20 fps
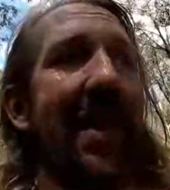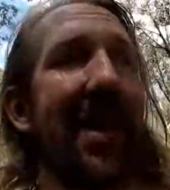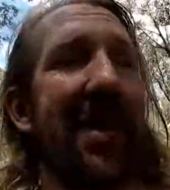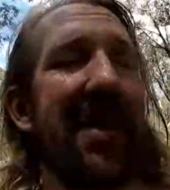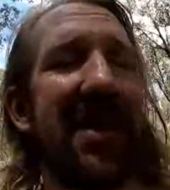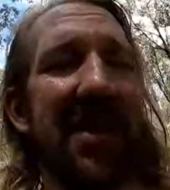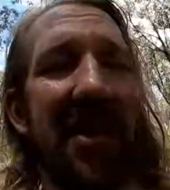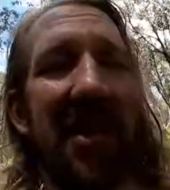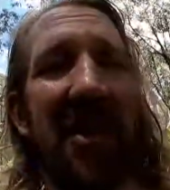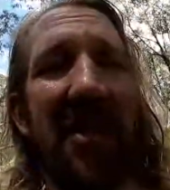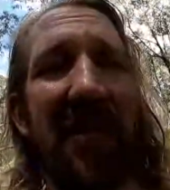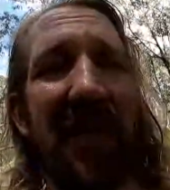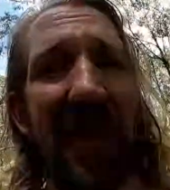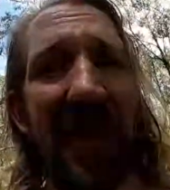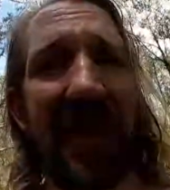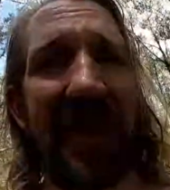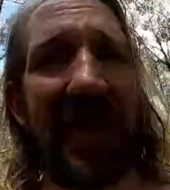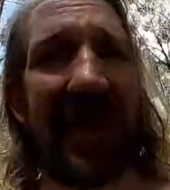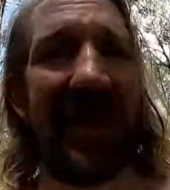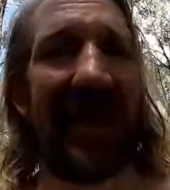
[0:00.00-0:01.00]
slow
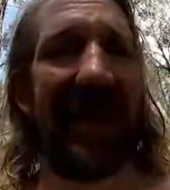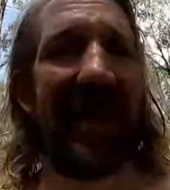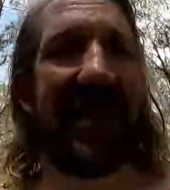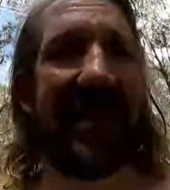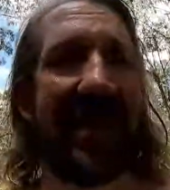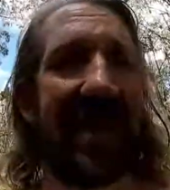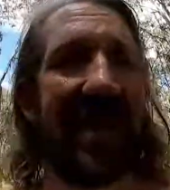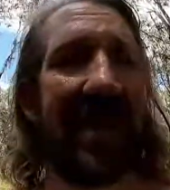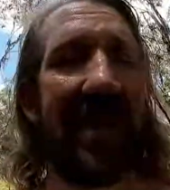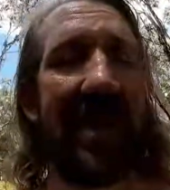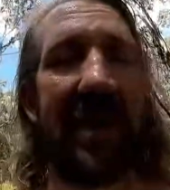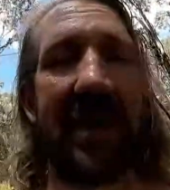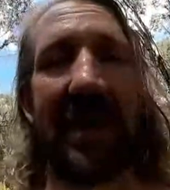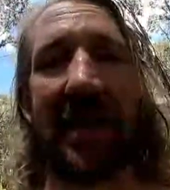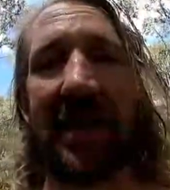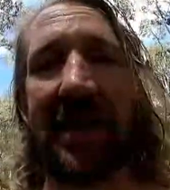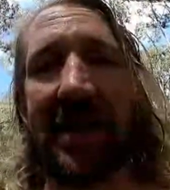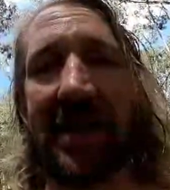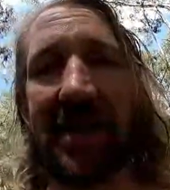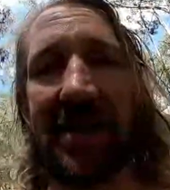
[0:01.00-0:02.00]
by the end of this.
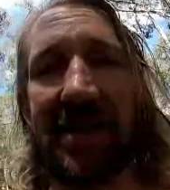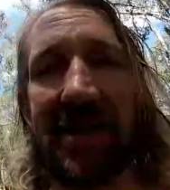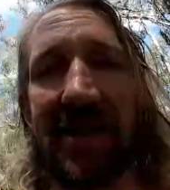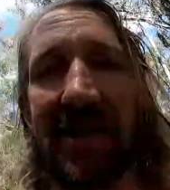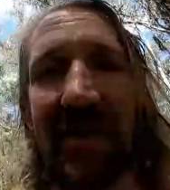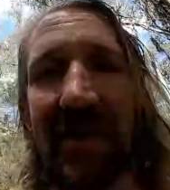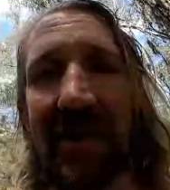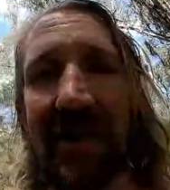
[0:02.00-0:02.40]
See you soon,